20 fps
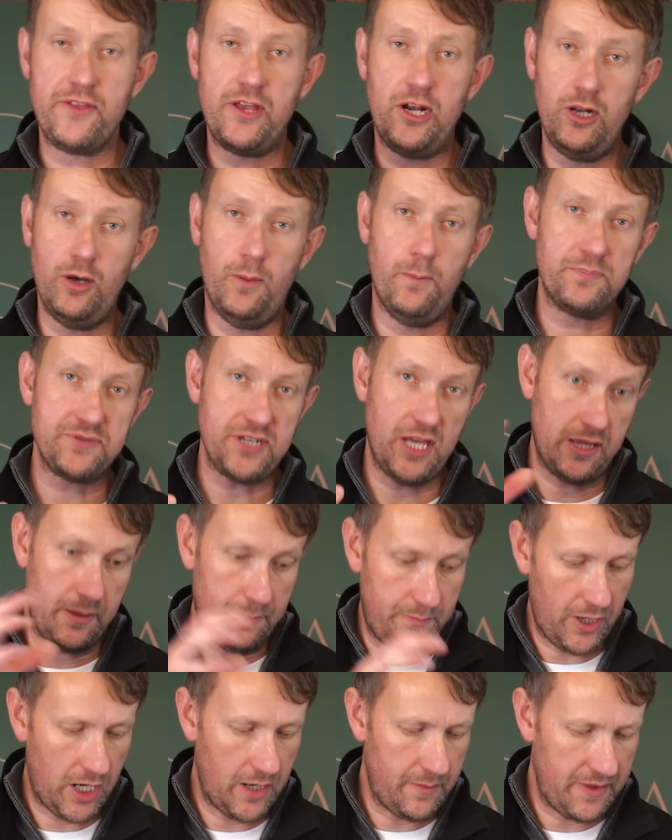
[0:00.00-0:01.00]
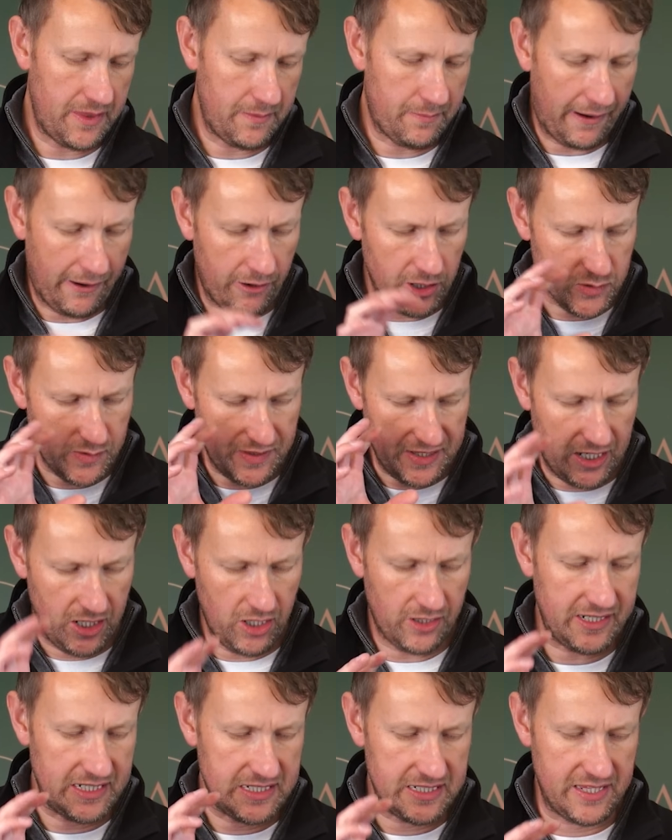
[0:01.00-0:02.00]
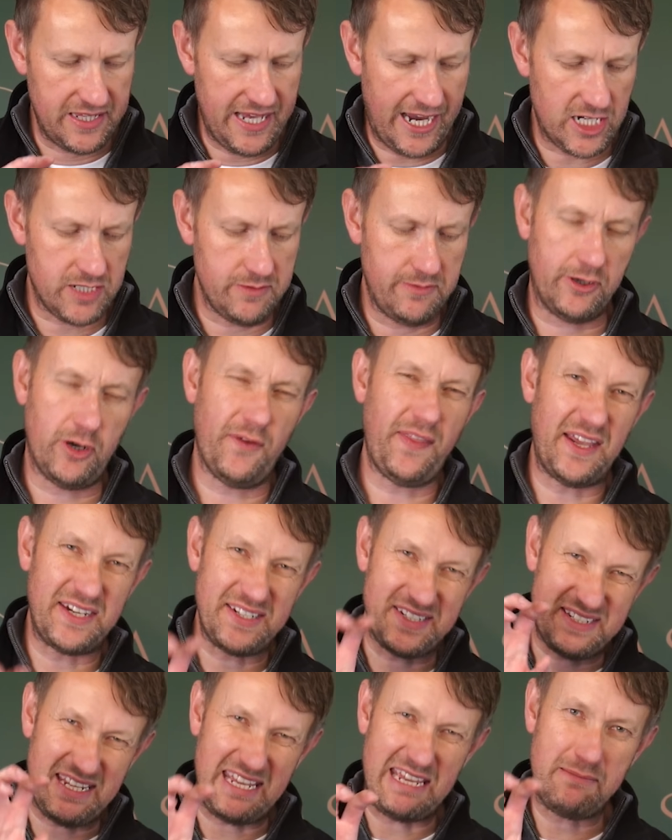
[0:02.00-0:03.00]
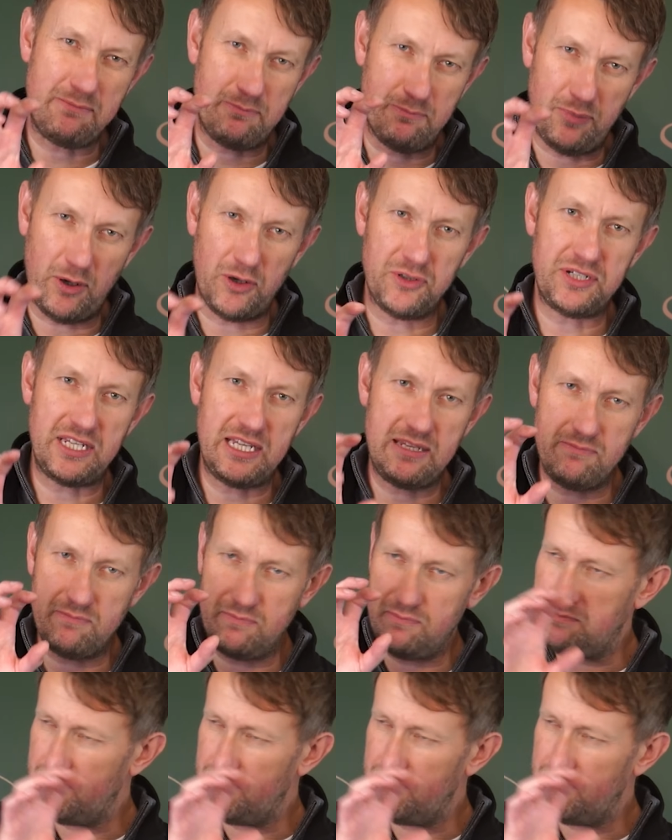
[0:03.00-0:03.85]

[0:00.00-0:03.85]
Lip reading: the lumps on the bottom of the barrels where they lock into the action, we've got that deep body,